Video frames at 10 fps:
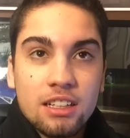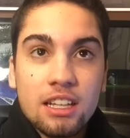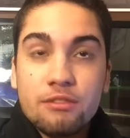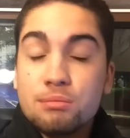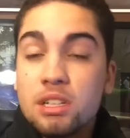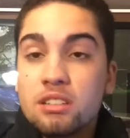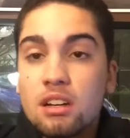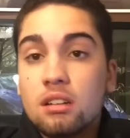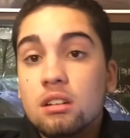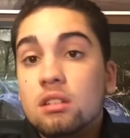Like everybody
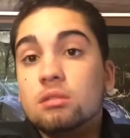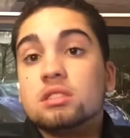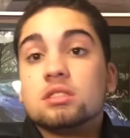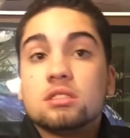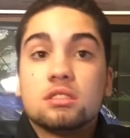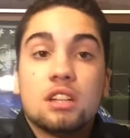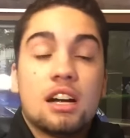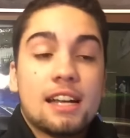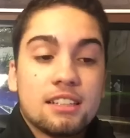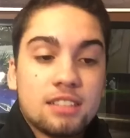thought, oh, it's
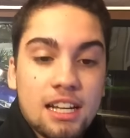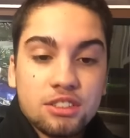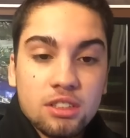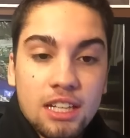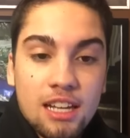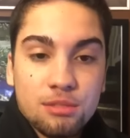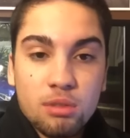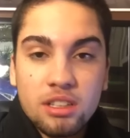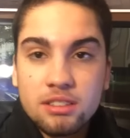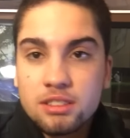not naturally
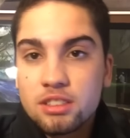aspirated,